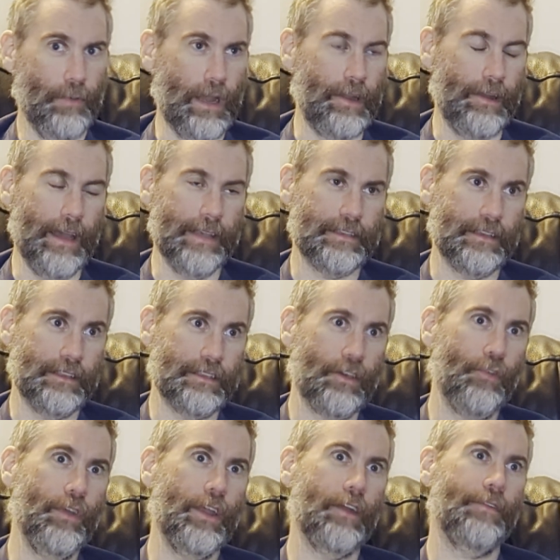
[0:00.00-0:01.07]
Whereas it's
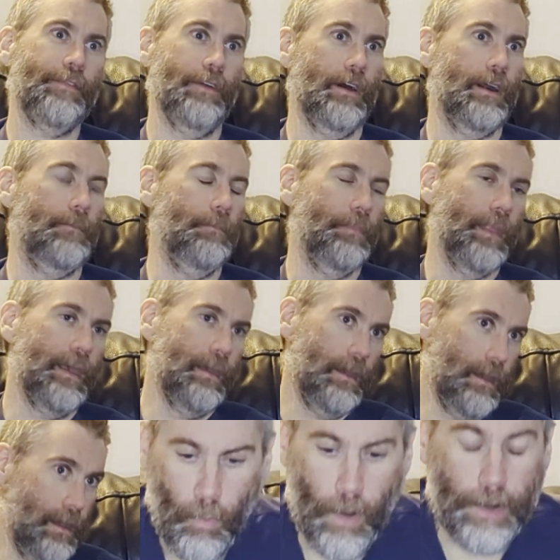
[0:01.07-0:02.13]
clear
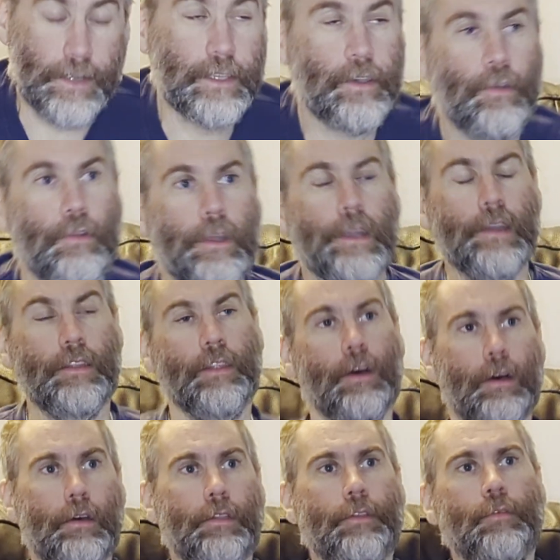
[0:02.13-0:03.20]
in the